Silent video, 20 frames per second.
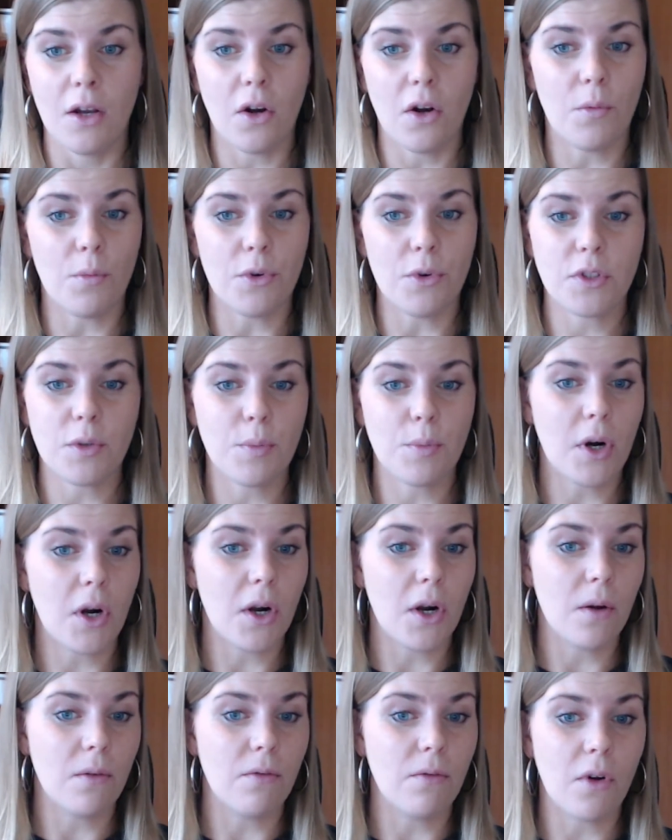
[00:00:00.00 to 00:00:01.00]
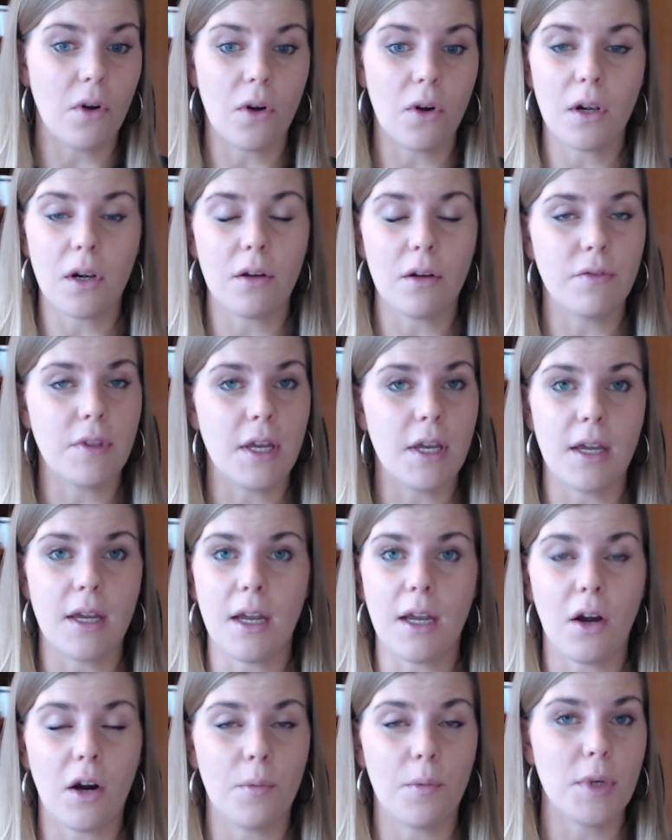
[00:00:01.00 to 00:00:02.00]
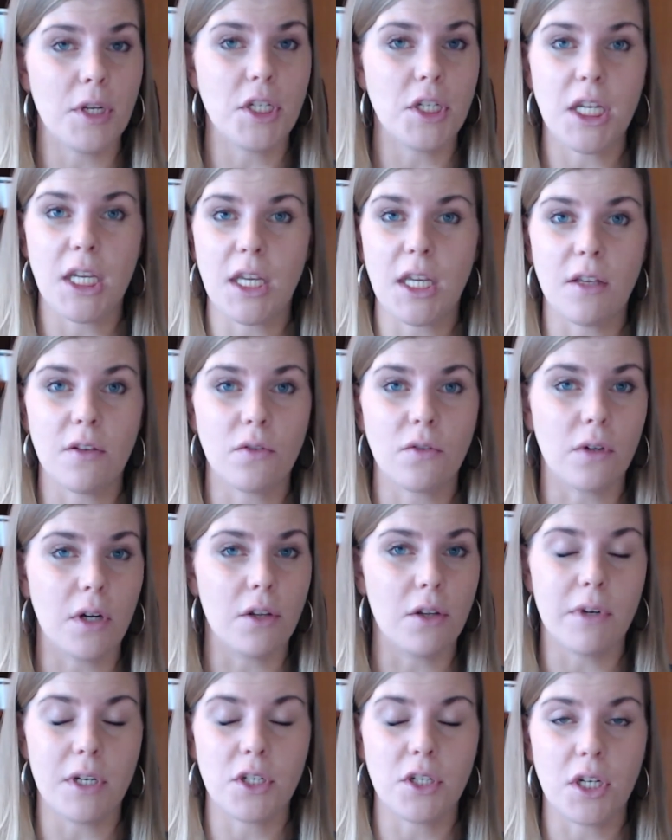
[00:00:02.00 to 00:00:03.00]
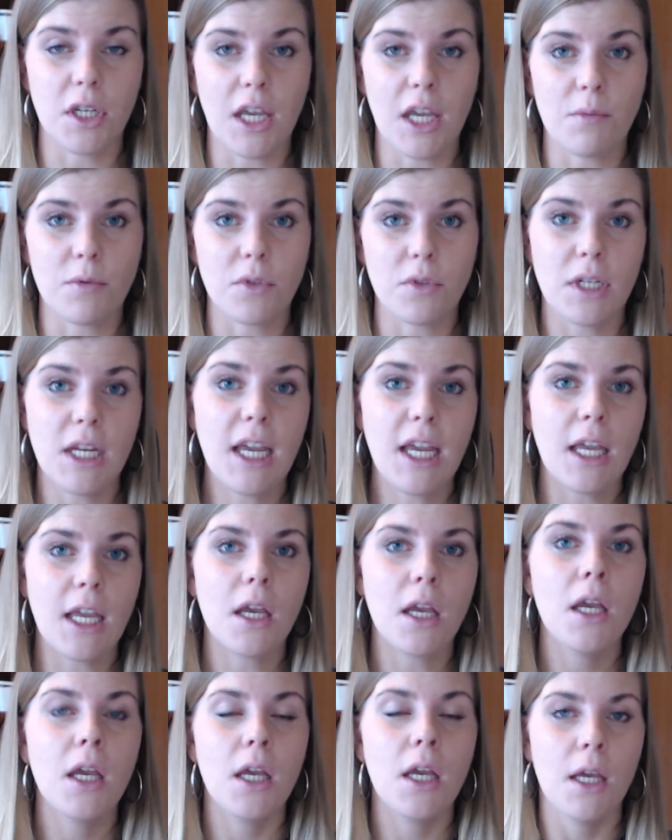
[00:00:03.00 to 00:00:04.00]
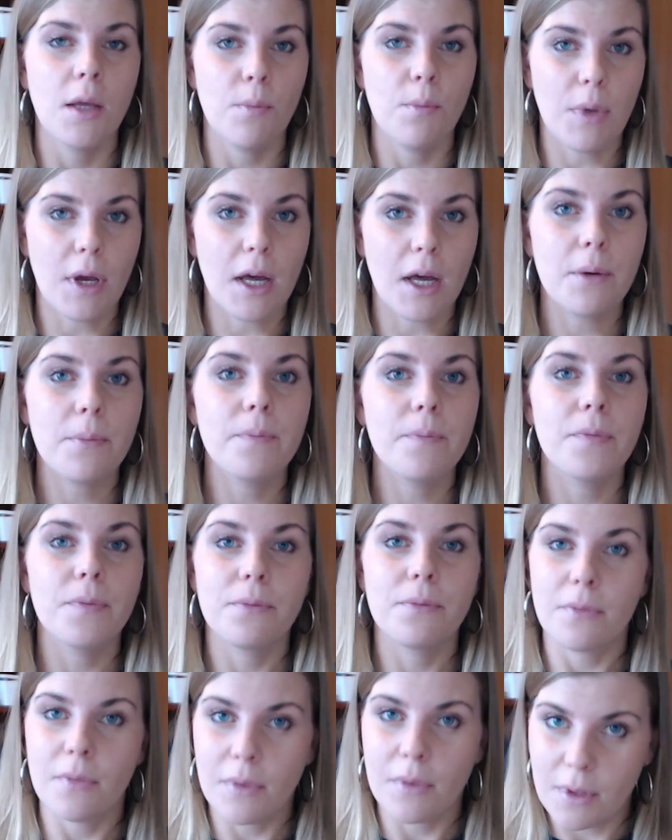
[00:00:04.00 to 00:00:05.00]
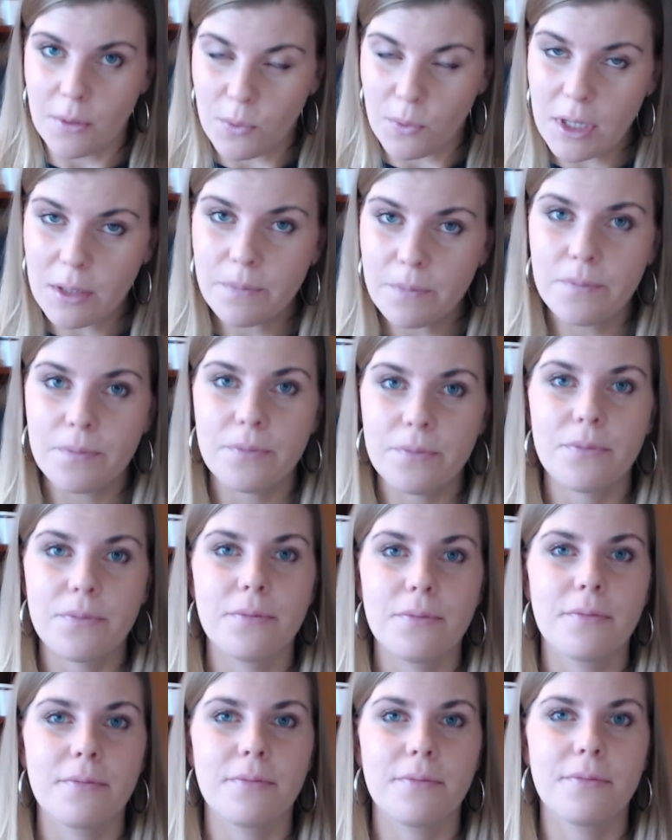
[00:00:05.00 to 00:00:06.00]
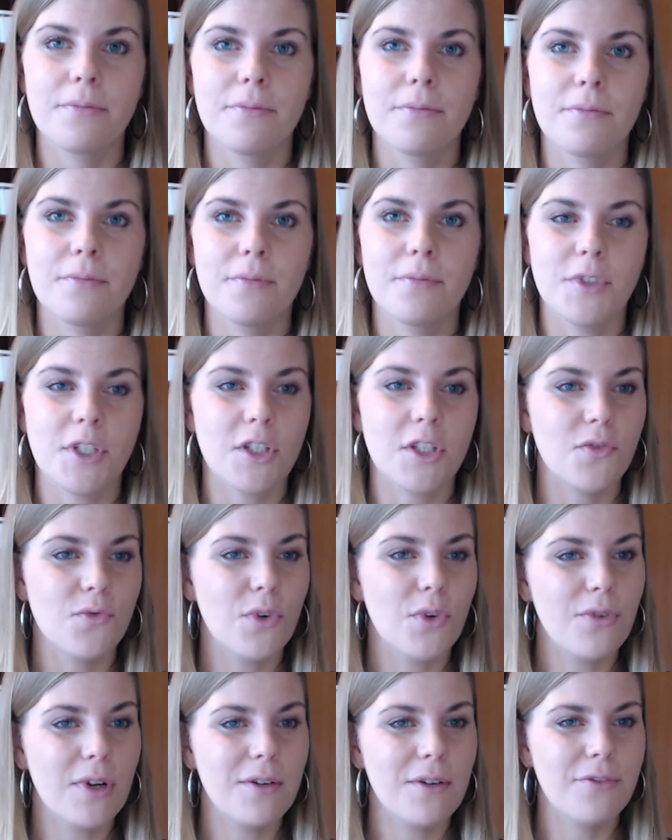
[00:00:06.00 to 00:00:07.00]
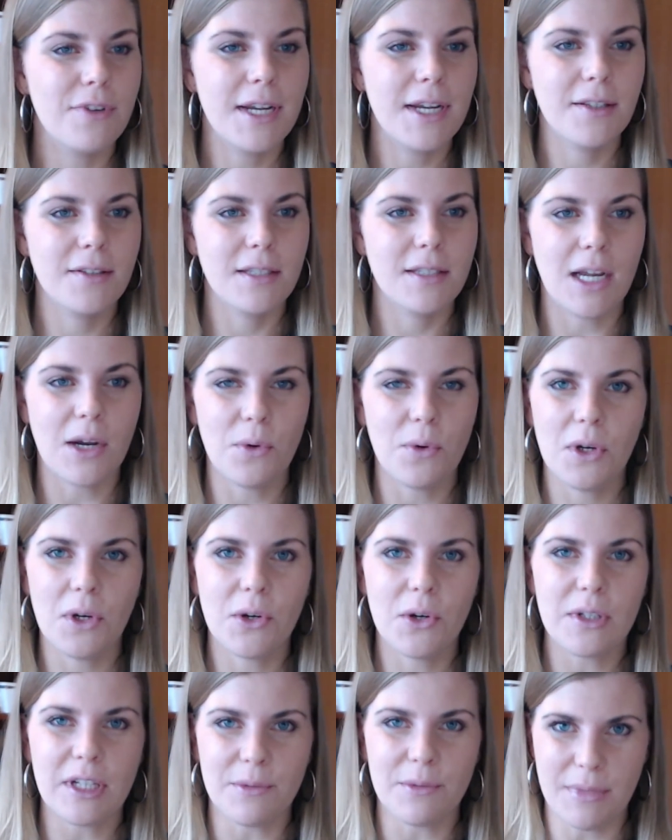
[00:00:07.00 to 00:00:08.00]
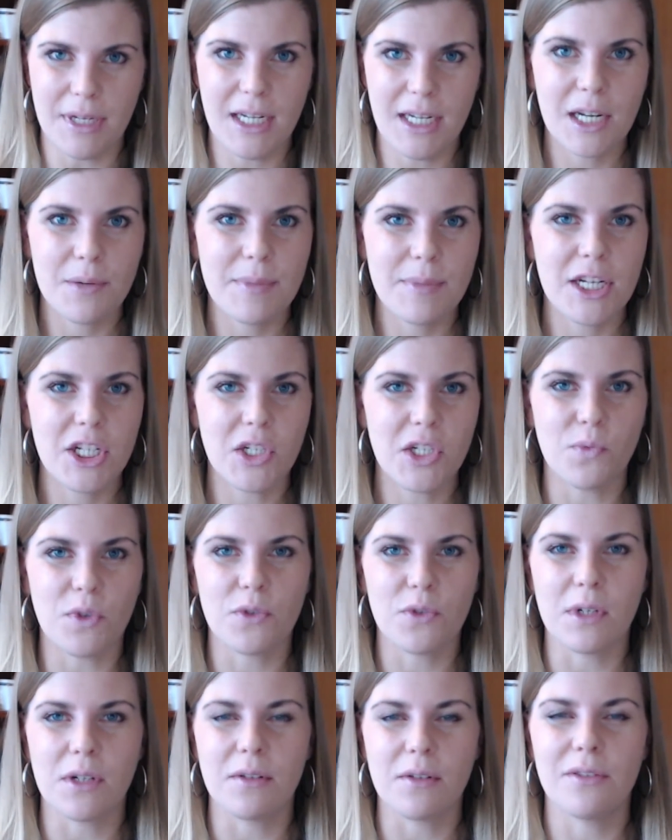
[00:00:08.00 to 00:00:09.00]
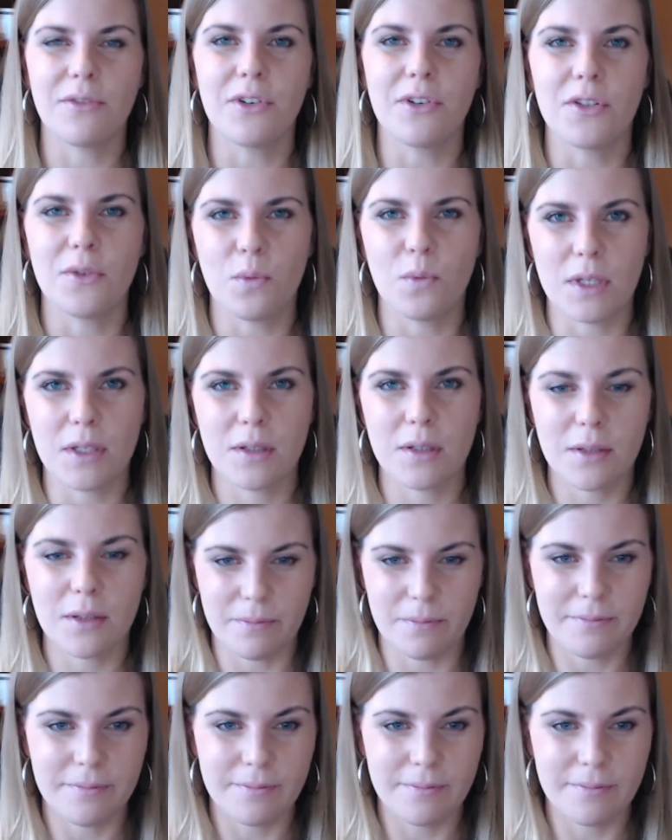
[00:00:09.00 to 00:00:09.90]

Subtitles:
almost a part of all of the RPGs or adventure games today. But, well, just for fun fact, now you know that Maniac Mansion was one of the first ones.